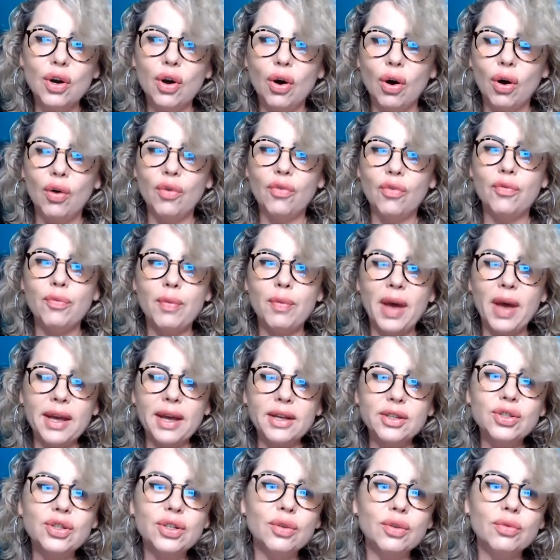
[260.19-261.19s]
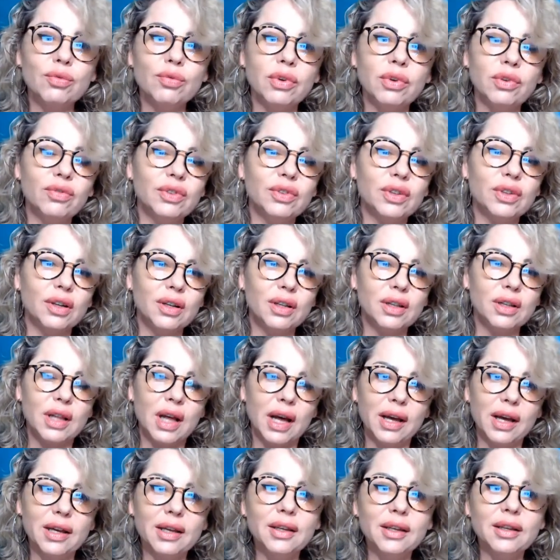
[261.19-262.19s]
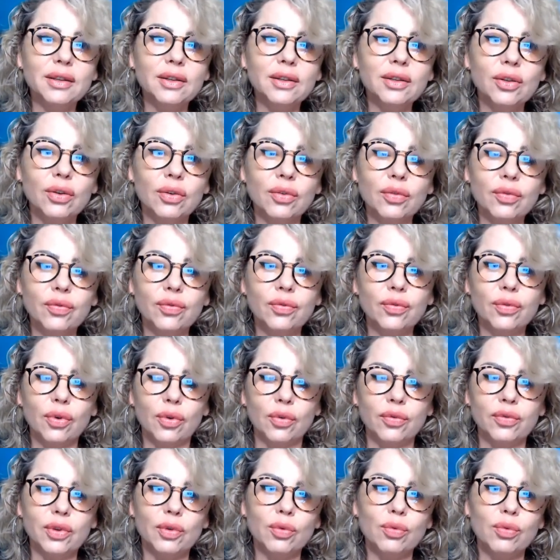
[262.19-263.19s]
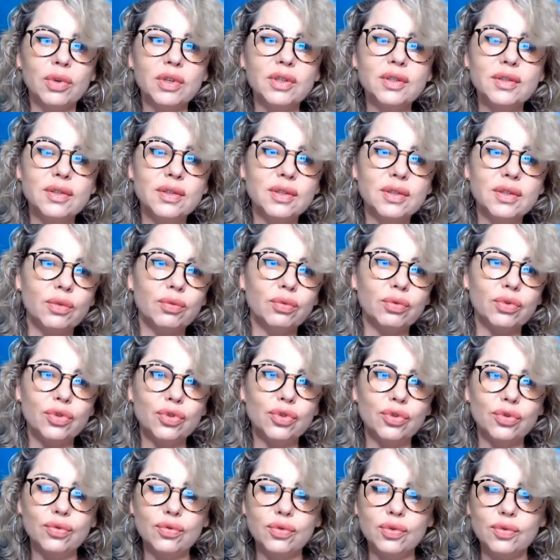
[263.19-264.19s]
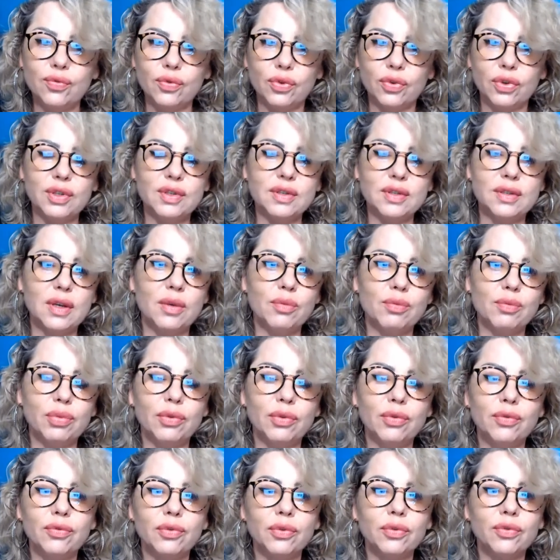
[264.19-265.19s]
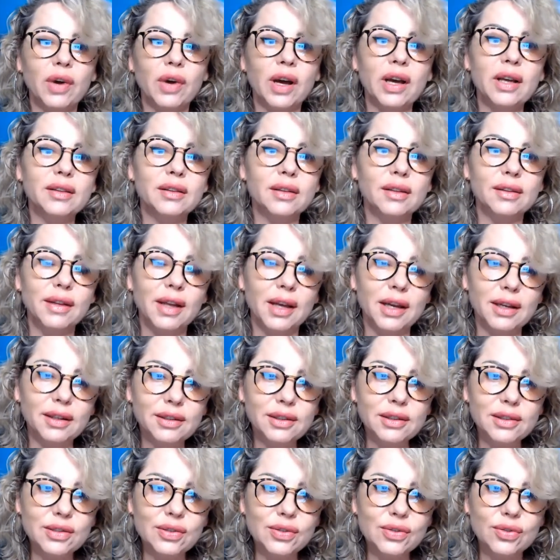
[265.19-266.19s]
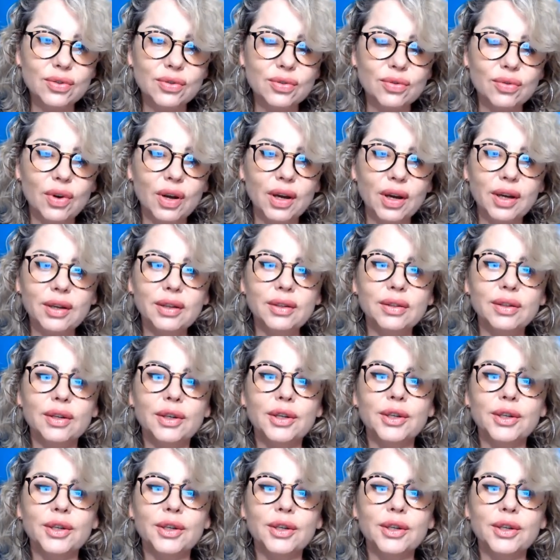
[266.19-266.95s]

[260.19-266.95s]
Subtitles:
of matching with the client of the ones he would choose, for example, for final edits, right?